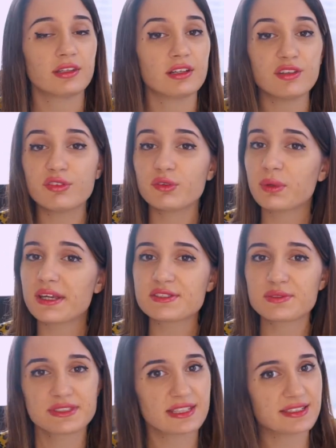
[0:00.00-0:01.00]
There are different ways
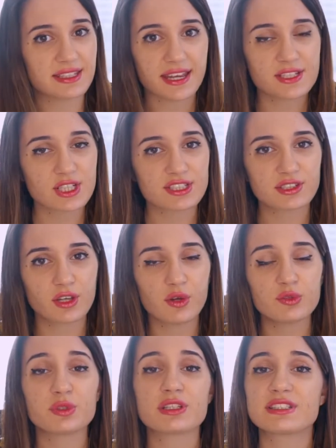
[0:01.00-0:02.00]
to assess the HS
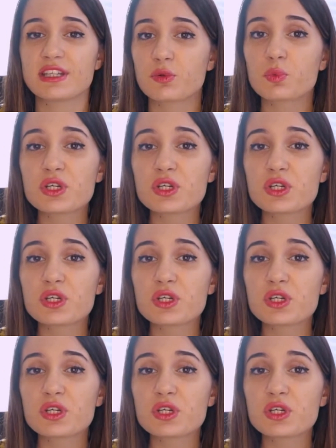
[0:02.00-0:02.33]
code to understand